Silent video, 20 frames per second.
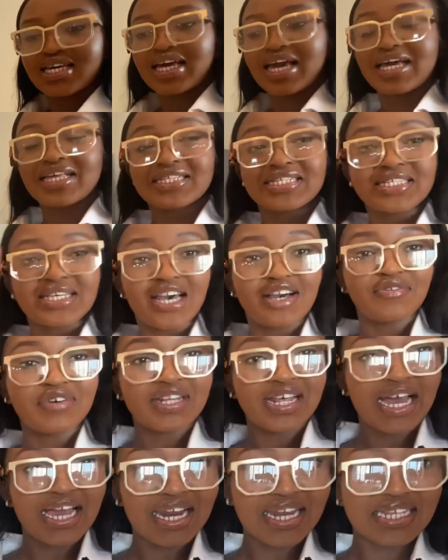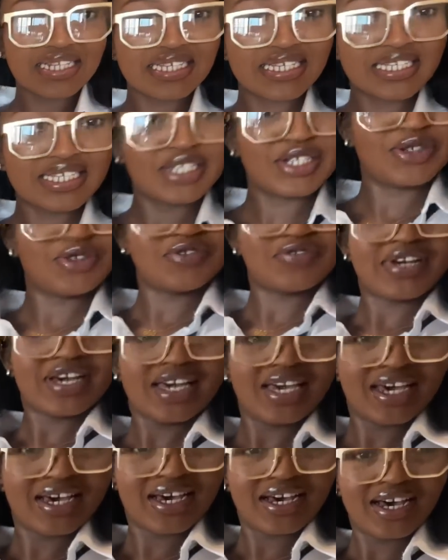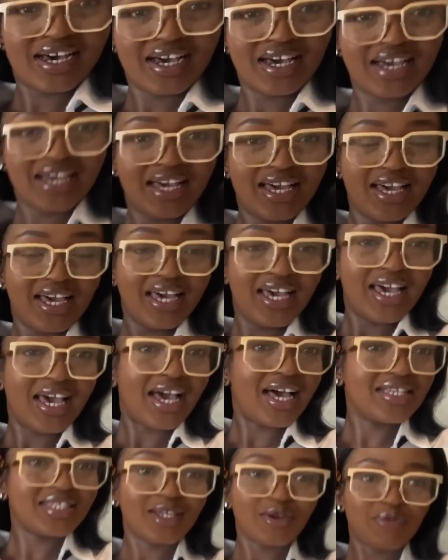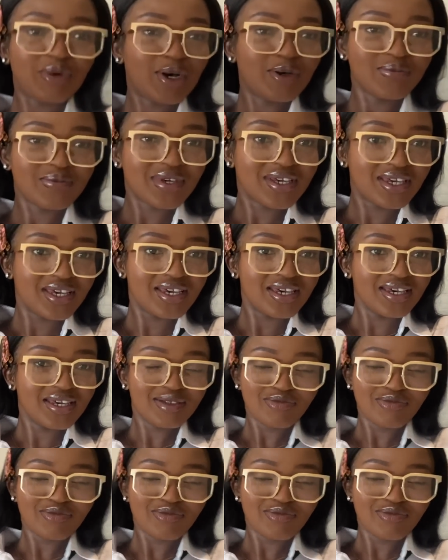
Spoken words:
and then we have an island kitchen over here. Ask about me.